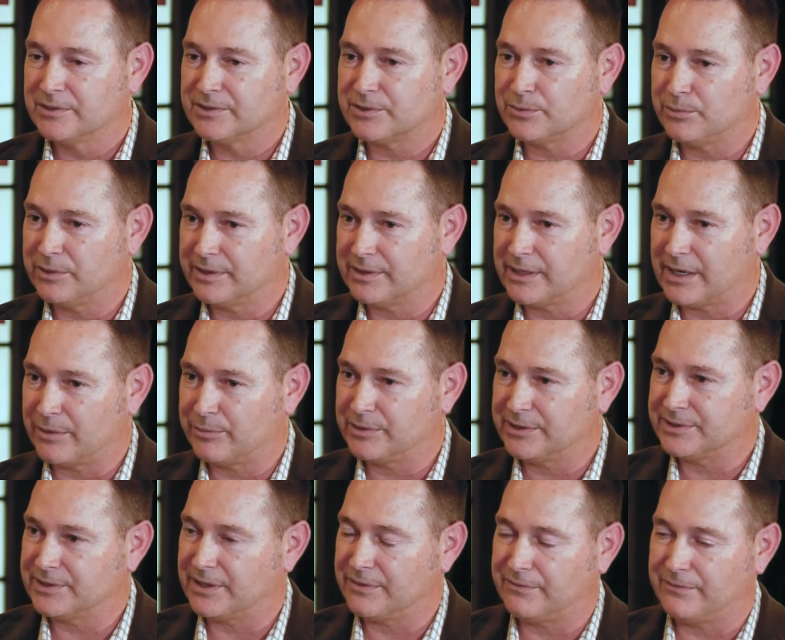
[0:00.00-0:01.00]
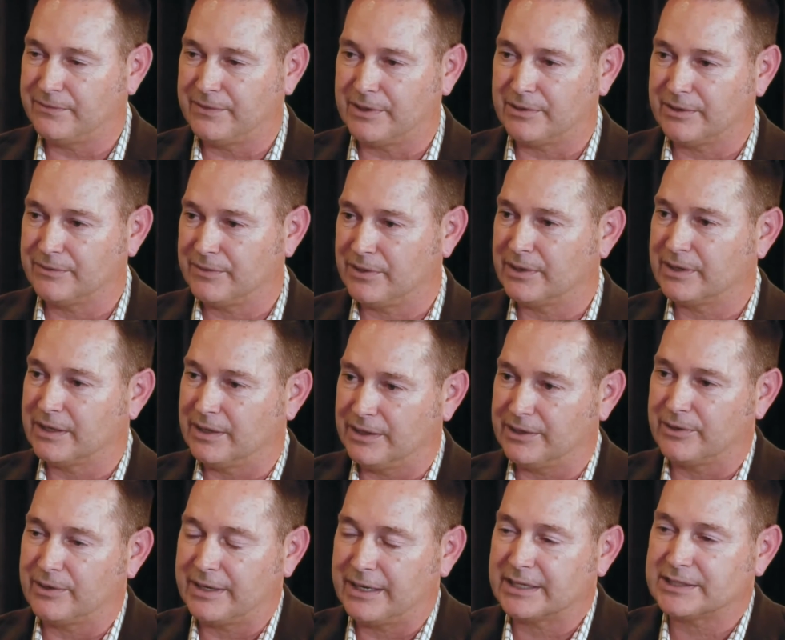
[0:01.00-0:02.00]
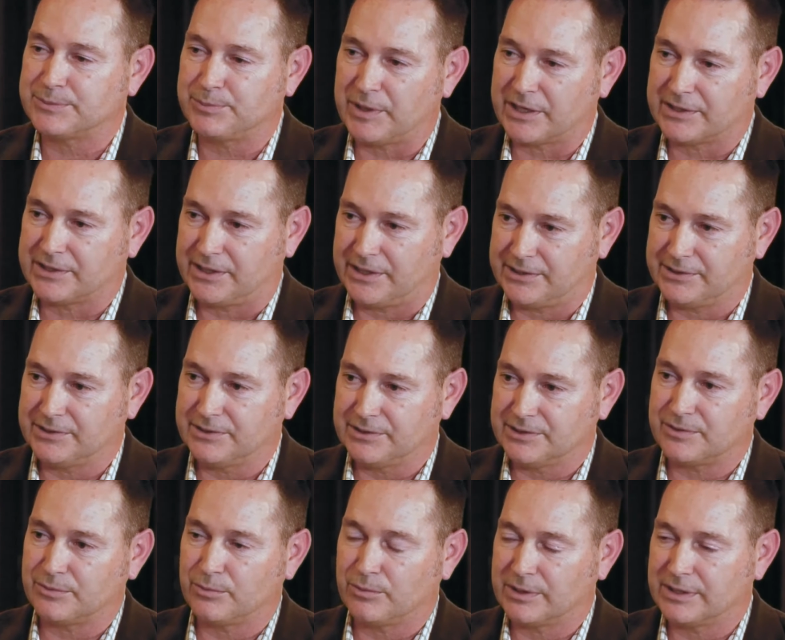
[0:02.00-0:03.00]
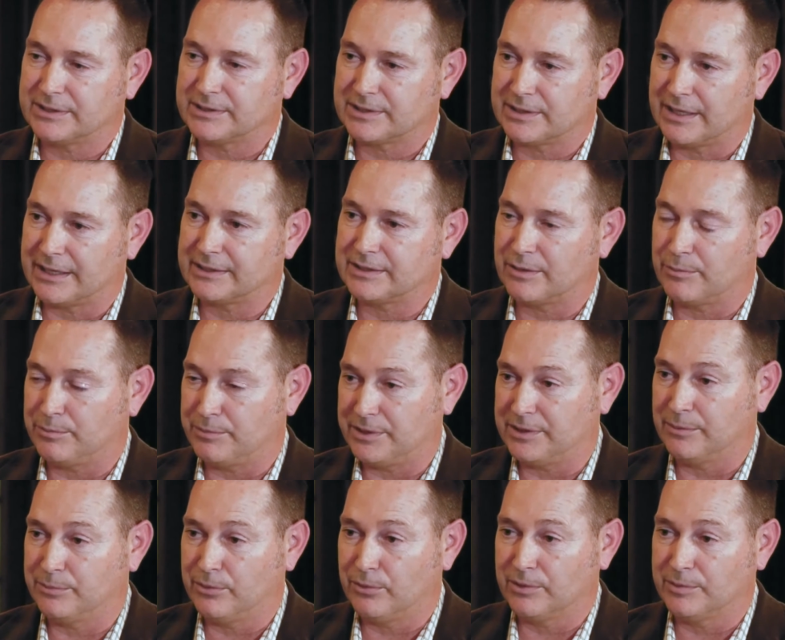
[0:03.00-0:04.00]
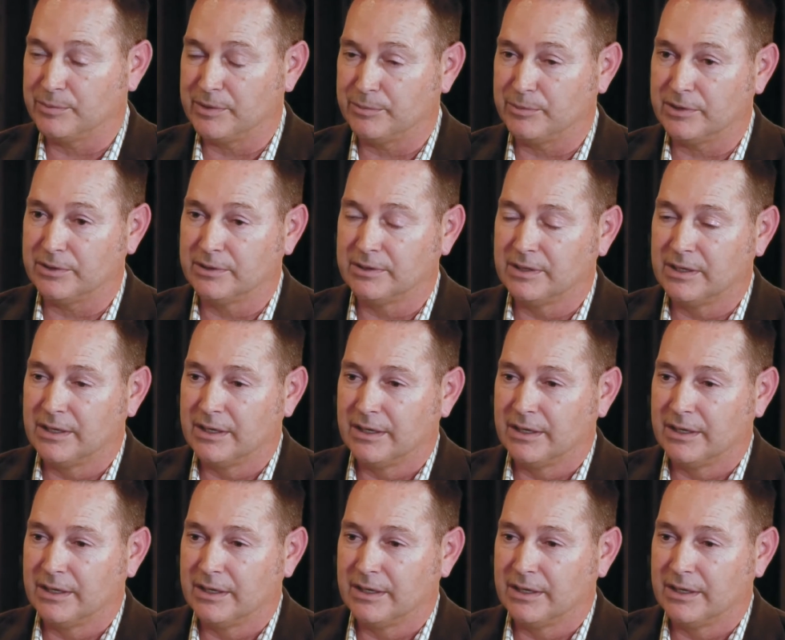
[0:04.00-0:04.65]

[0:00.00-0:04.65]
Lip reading: So with that, we set very, very clear expectations of what it's like to be a board member,